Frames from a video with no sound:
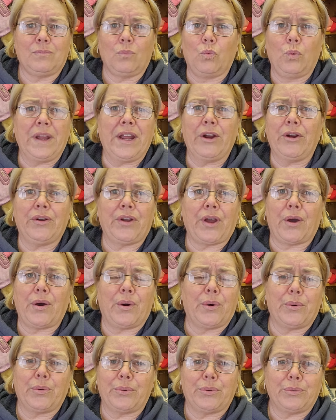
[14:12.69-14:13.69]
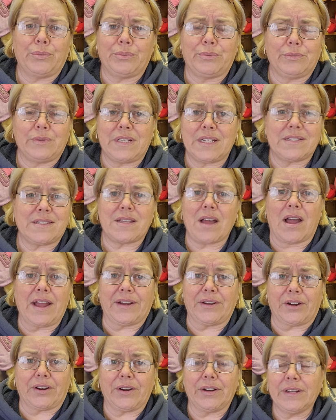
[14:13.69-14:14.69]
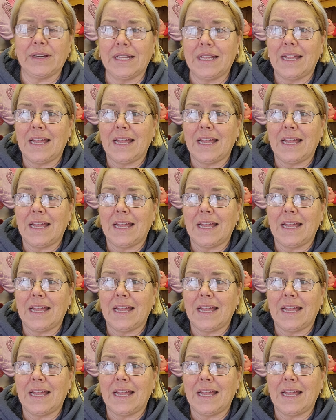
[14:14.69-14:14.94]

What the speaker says: weirdo designer,